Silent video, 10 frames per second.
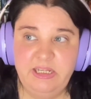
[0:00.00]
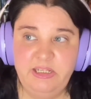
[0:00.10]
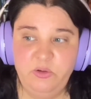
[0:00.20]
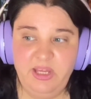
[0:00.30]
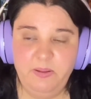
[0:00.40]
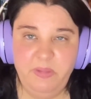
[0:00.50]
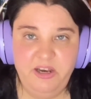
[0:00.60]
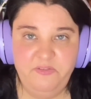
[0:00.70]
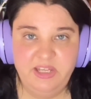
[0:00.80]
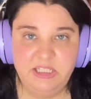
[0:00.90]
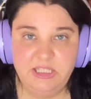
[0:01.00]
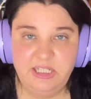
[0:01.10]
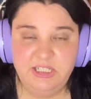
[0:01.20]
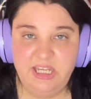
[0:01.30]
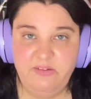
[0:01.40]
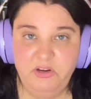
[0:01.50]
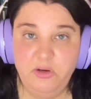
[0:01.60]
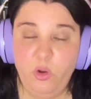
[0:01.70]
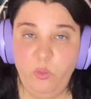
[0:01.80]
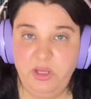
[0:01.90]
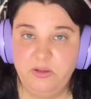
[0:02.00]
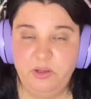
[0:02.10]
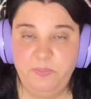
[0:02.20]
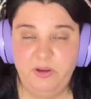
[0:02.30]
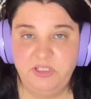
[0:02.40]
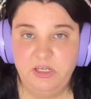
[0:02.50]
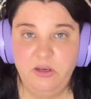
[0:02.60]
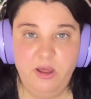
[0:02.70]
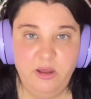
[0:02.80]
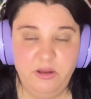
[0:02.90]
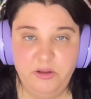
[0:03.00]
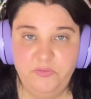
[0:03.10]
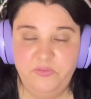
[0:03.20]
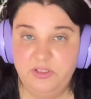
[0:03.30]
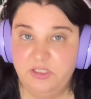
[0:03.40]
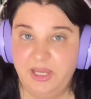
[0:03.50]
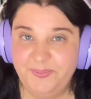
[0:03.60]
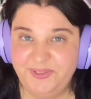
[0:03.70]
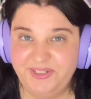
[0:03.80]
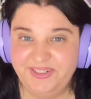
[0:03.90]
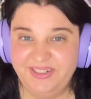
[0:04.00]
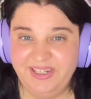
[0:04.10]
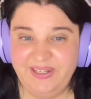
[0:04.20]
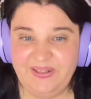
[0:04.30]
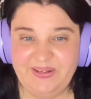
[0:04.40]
you can manifest things even knowing about the law of assumption. You